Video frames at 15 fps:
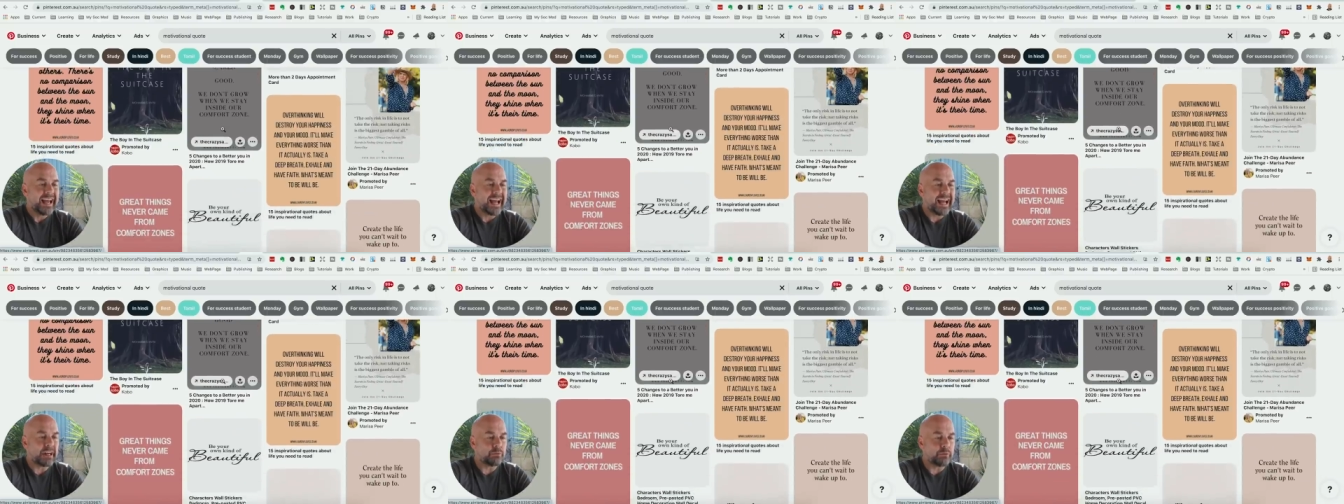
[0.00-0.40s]

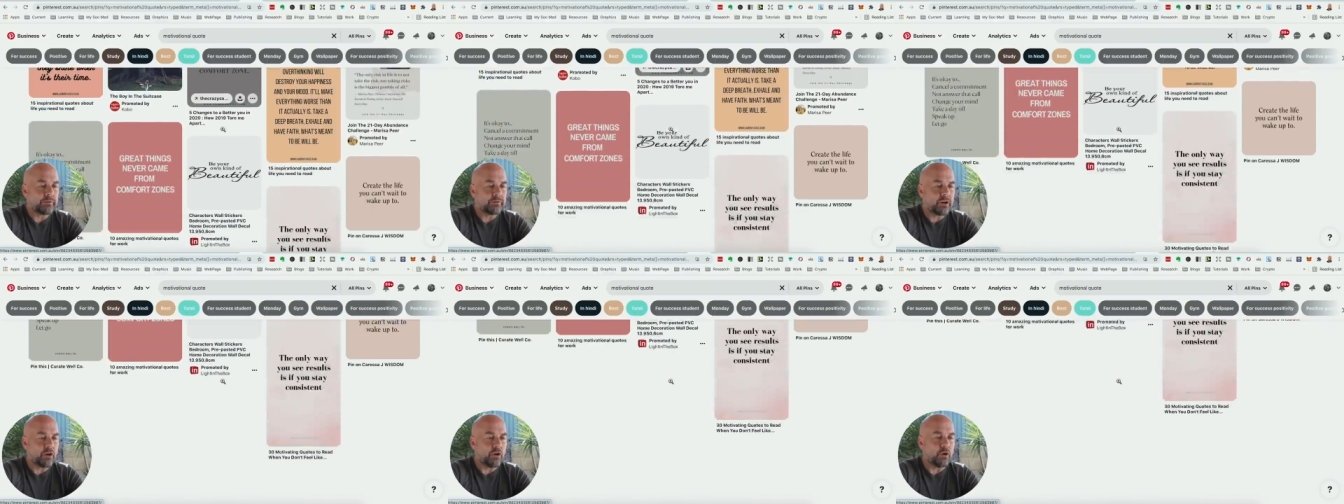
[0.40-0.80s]
and
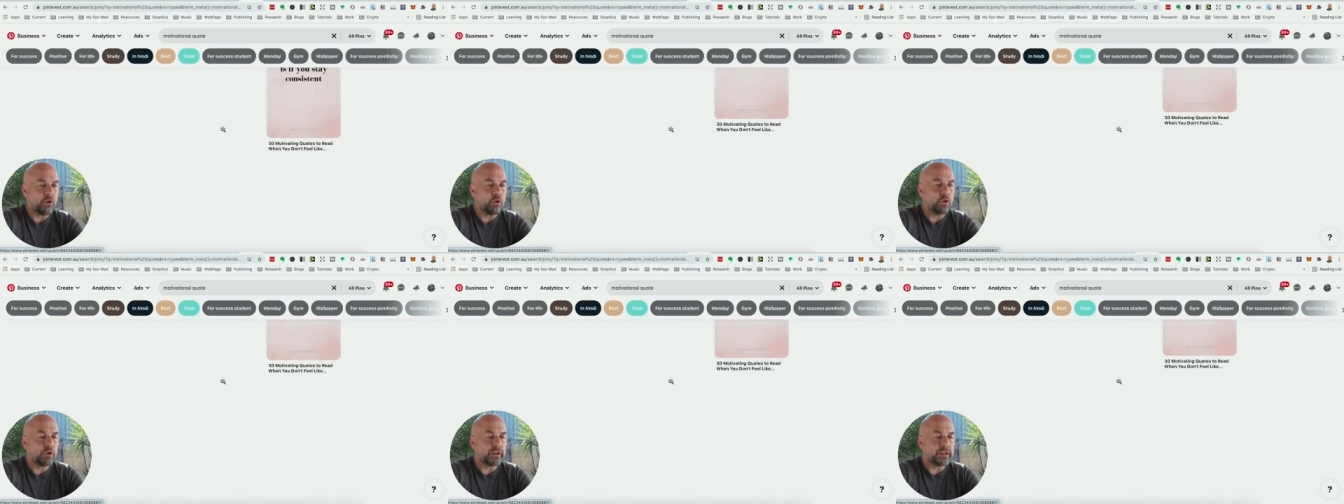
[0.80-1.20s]
we've got
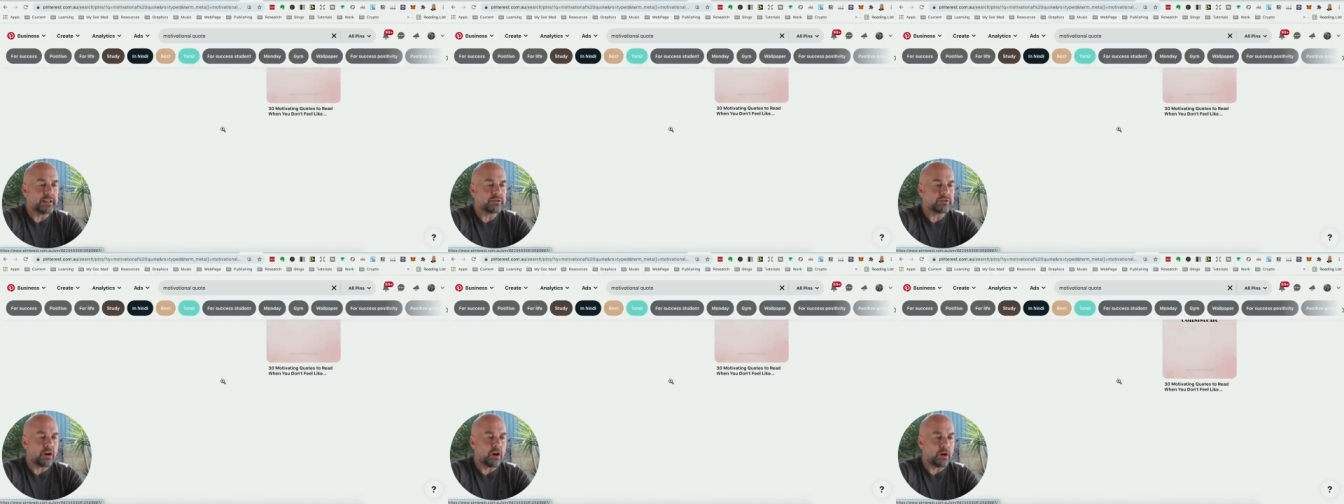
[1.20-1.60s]
all
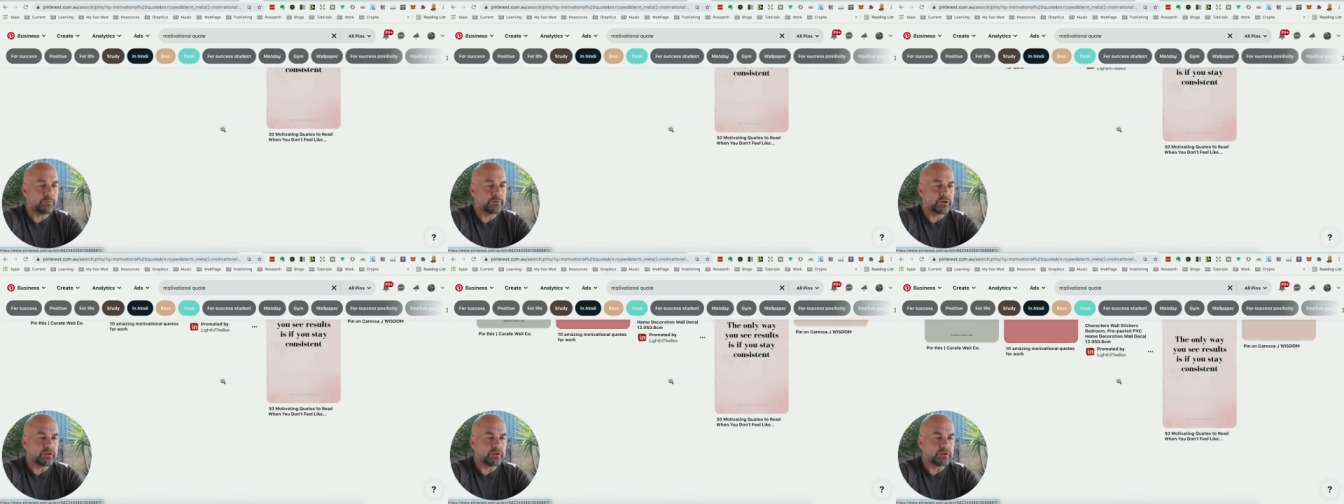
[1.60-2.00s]
these
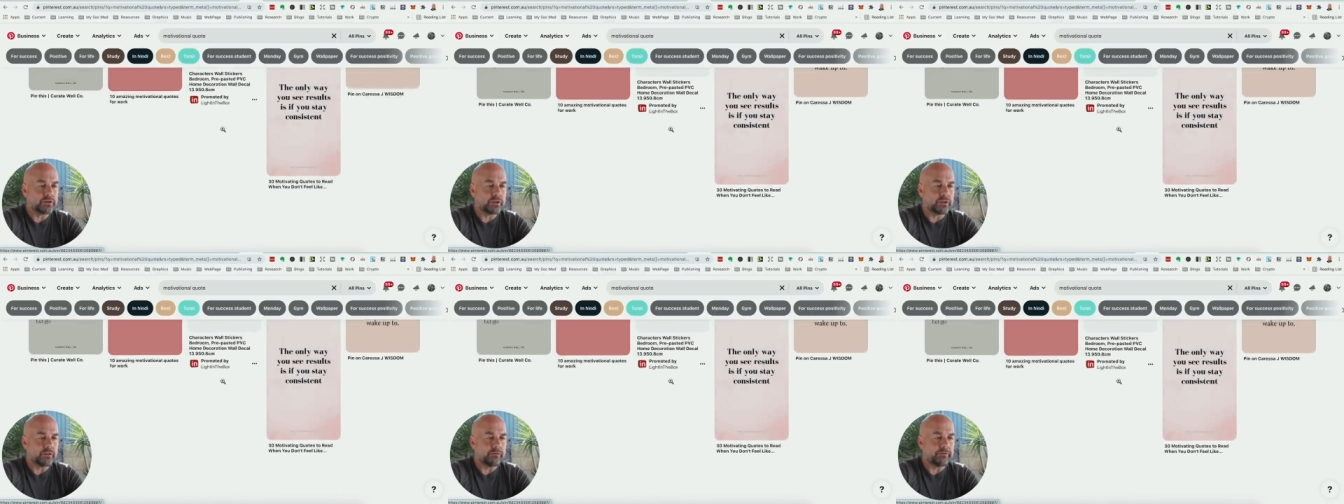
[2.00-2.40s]
options
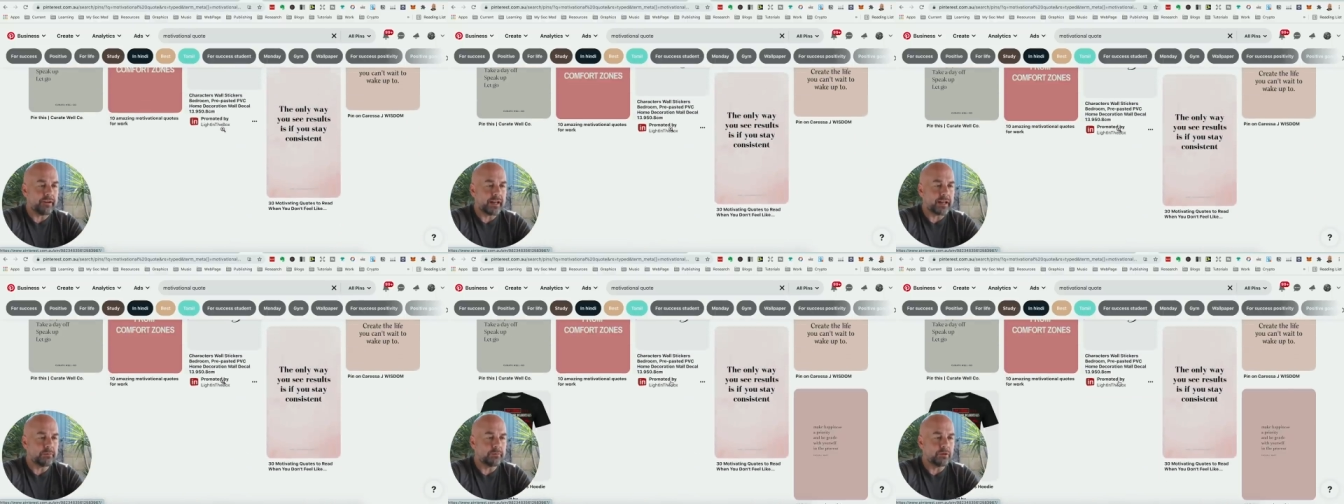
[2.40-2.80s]
that are
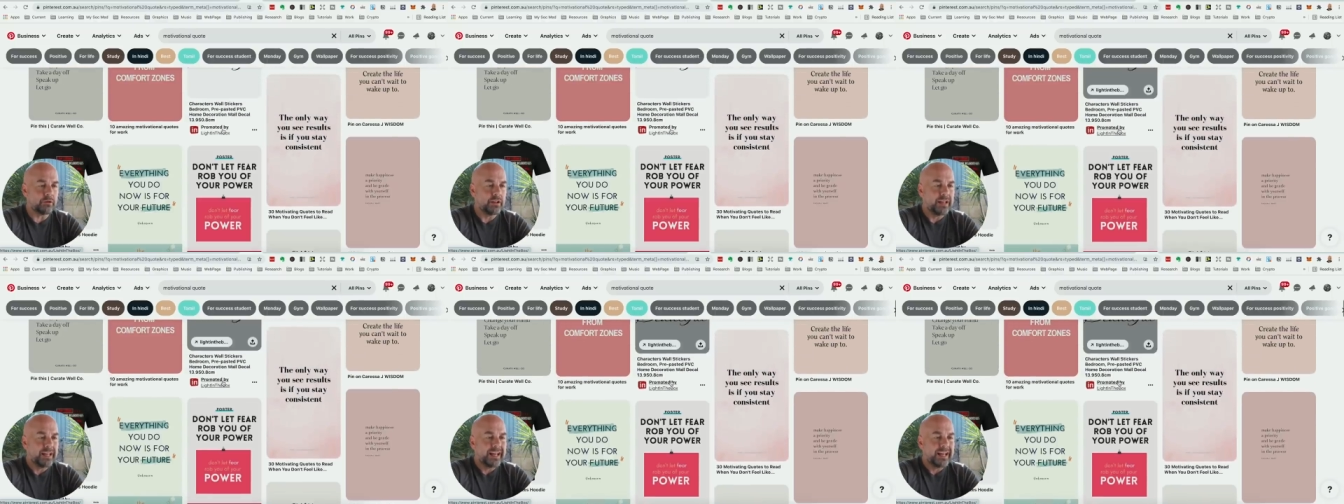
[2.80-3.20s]
available